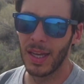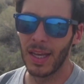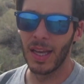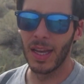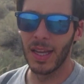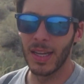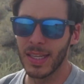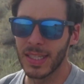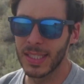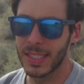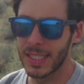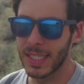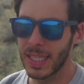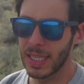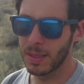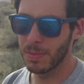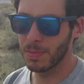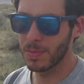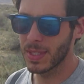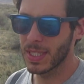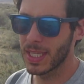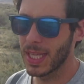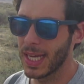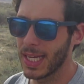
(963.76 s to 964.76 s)
And it
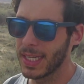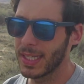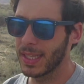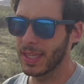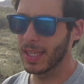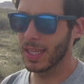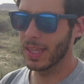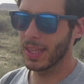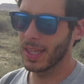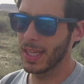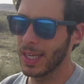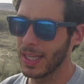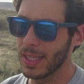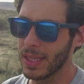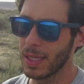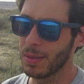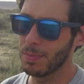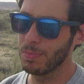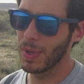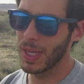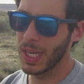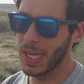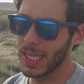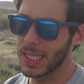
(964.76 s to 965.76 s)
seems that the thing that
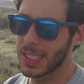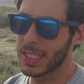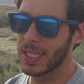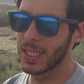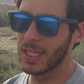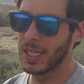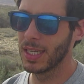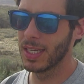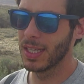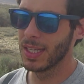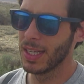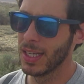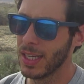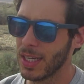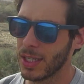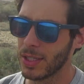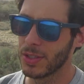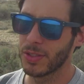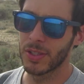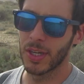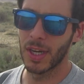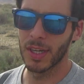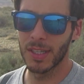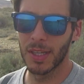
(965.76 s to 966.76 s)
makes
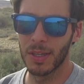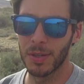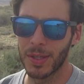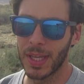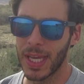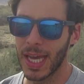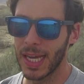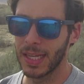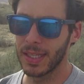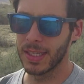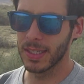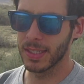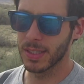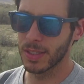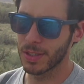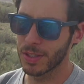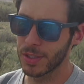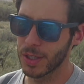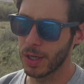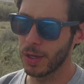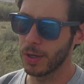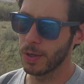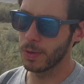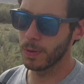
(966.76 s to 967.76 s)
Chaco Canyon
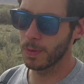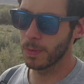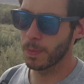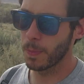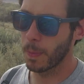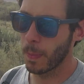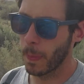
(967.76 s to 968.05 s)
so